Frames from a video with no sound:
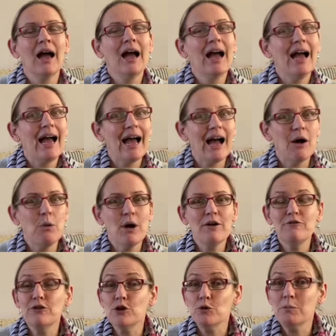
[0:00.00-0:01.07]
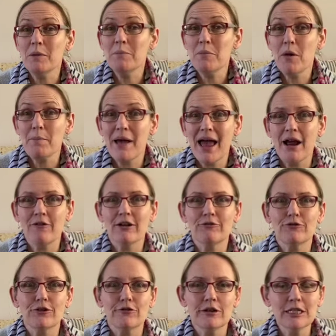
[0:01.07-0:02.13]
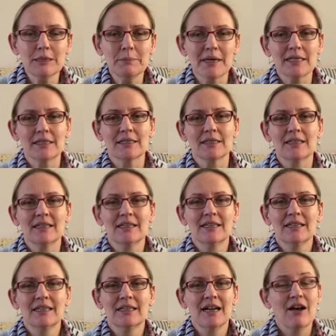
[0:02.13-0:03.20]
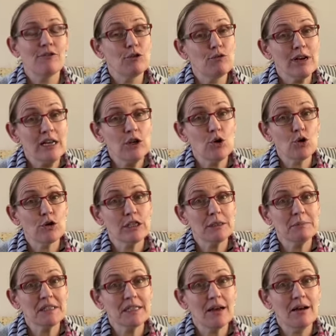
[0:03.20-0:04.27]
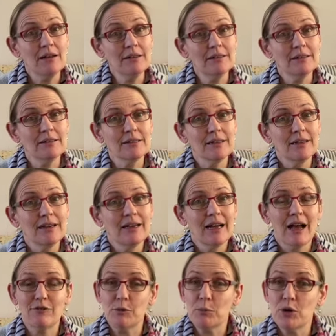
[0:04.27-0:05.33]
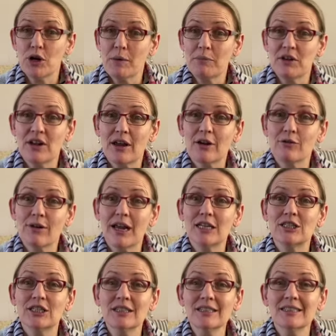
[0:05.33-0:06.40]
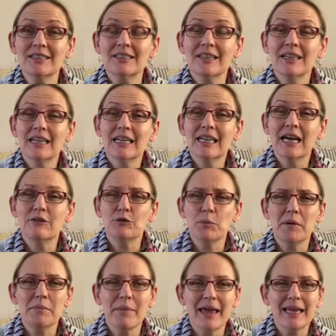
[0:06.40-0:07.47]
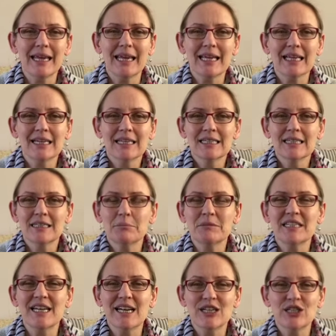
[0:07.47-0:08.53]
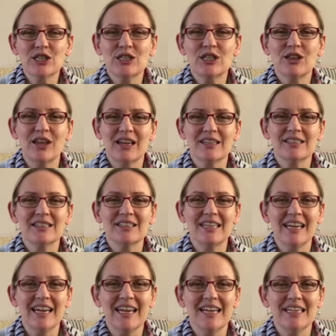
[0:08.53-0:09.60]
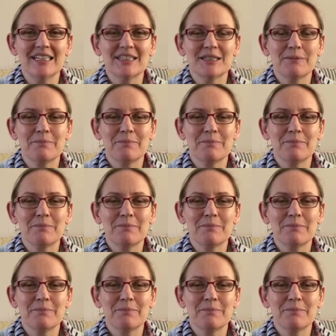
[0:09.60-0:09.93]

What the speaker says: How have you been preparing for Christmas? Have you written your Christmas cards? Have you put up the decorations? Have you been making some delicious things to eat?